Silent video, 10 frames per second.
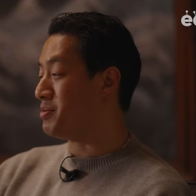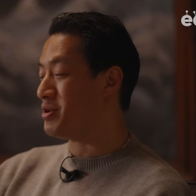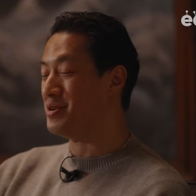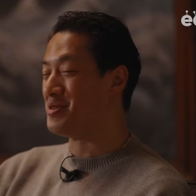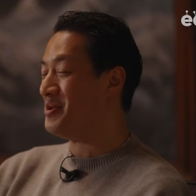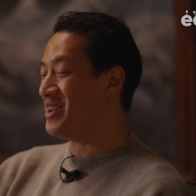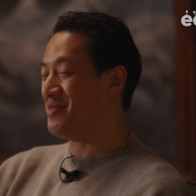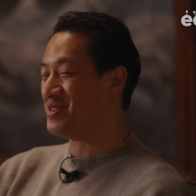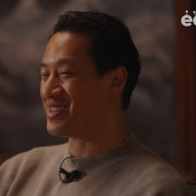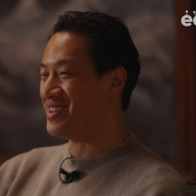unproducible
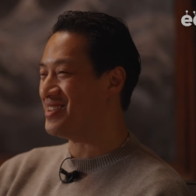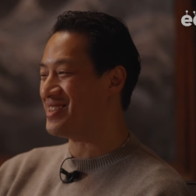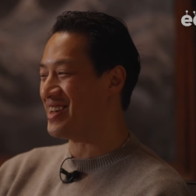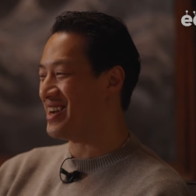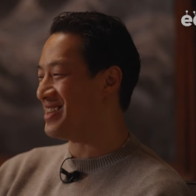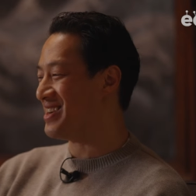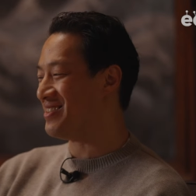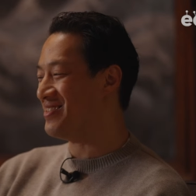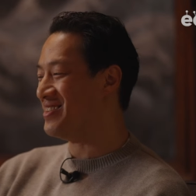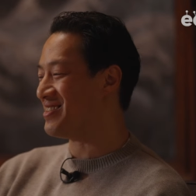episodes that
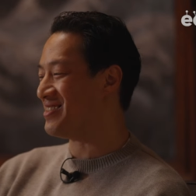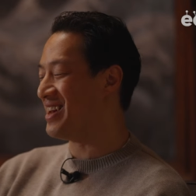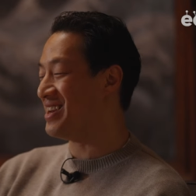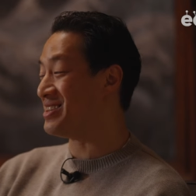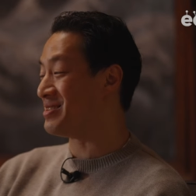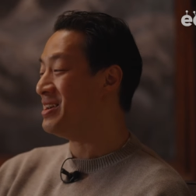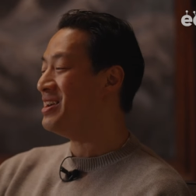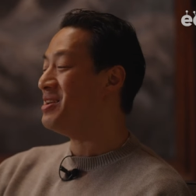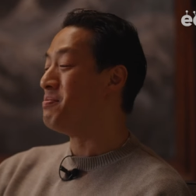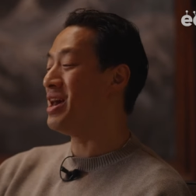like we were, and it's
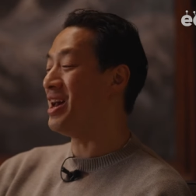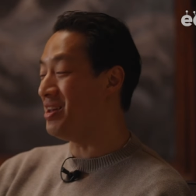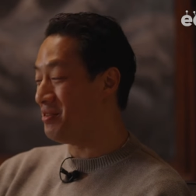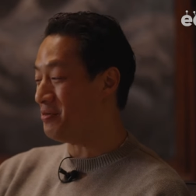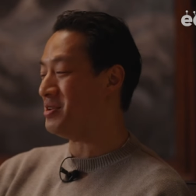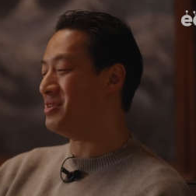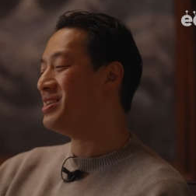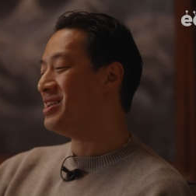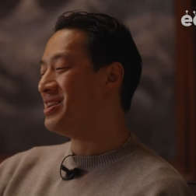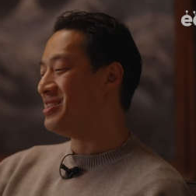painful
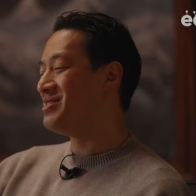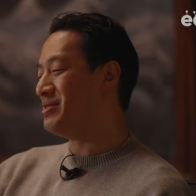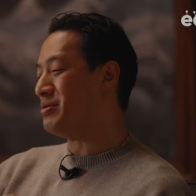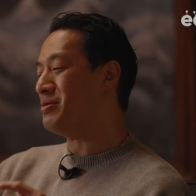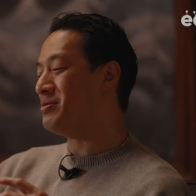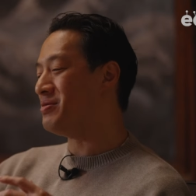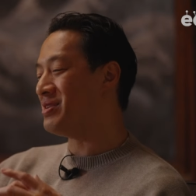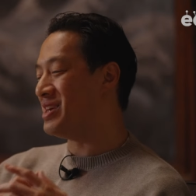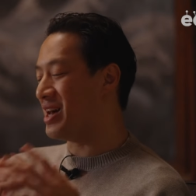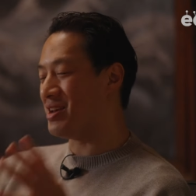to
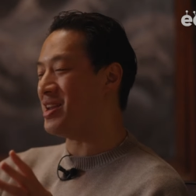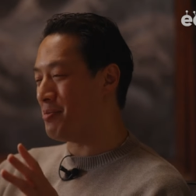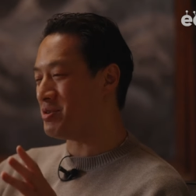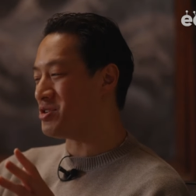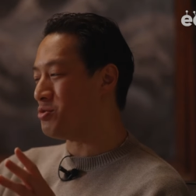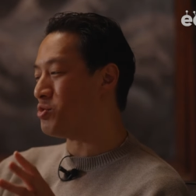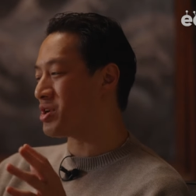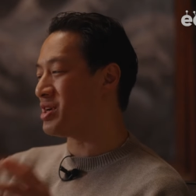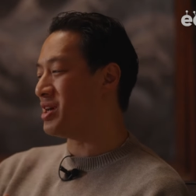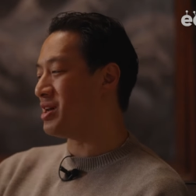get an episode
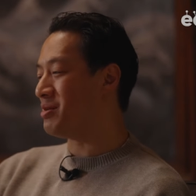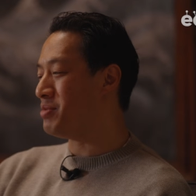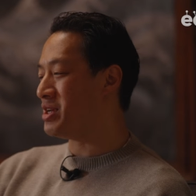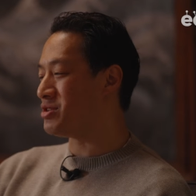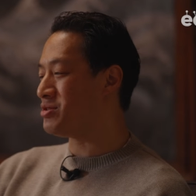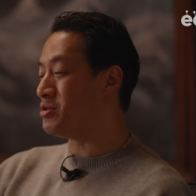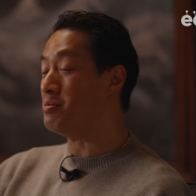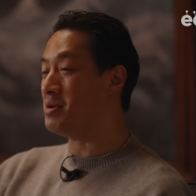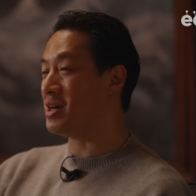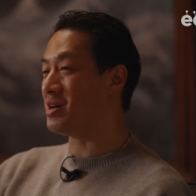working, but it's too
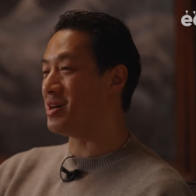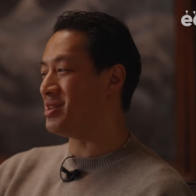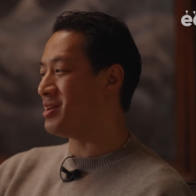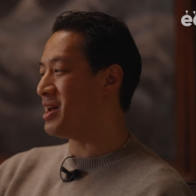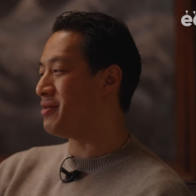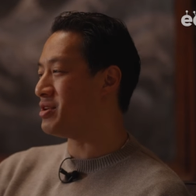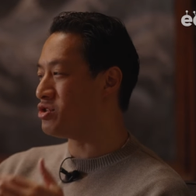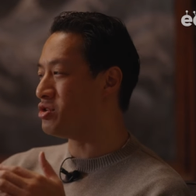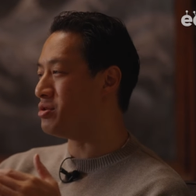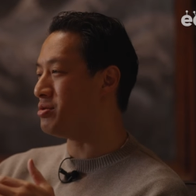big and then having
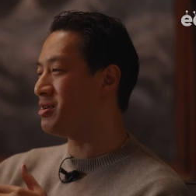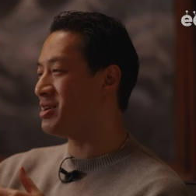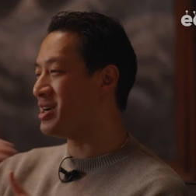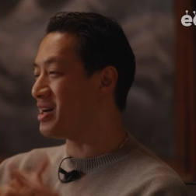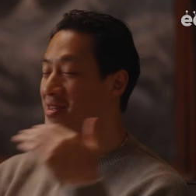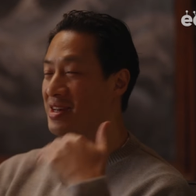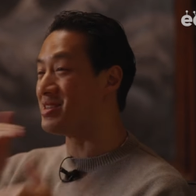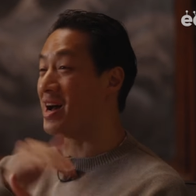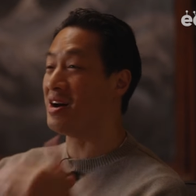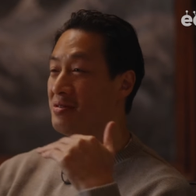to cut
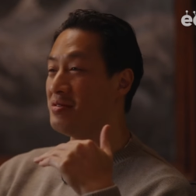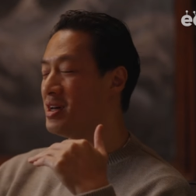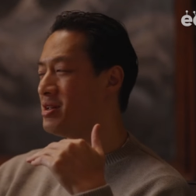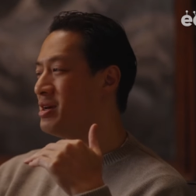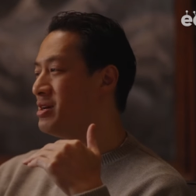things out of it.